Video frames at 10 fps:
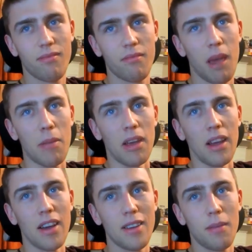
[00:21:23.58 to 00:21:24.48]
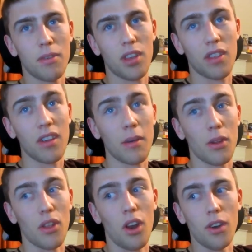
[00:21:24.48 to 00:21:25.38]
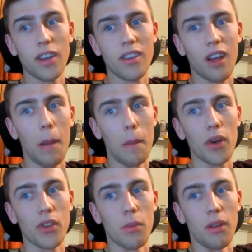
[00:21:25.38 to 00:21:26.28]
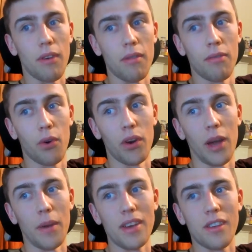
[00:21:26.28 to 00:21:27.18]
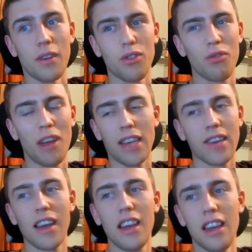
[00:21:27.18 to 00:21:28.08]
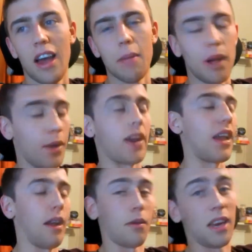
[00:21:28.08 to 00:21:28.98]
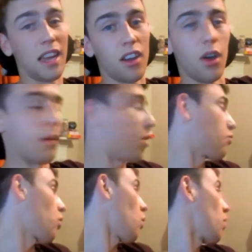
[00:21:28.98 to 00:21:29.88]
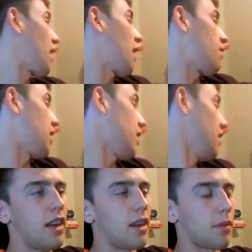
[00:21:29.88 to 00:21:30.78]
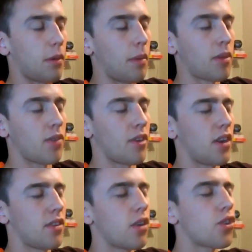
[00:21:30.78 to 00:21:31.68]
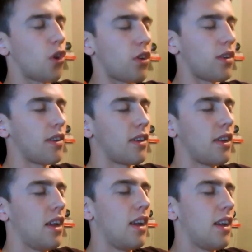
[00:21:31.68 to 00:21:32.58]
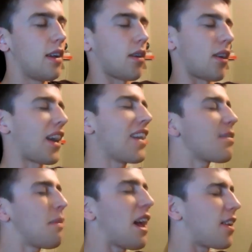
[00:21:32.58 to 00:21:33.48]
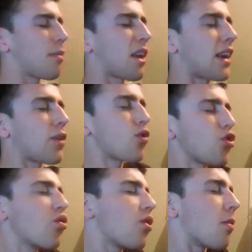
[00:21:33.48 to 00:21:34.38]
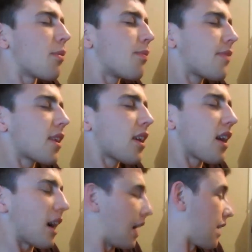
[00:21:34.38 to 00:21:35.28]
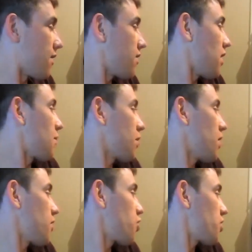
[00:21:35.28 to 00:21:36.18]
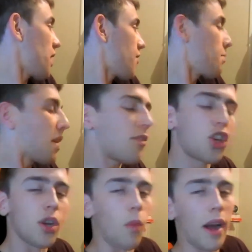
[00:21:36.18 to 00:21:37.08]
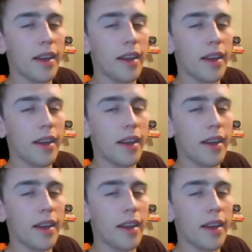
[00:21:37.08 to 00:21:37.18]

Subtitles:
Maybe. I think I'm going the longest time possible if I have a 4-day week, so it's great. Anyway, yeah, I'm going to get going. I'm going to roll on out of here. I'm going to make myself a nice hot chocolate. I'm going to get into bed. I'm going to get all snuggled up. And I'm going to just have a bit of a chin wag.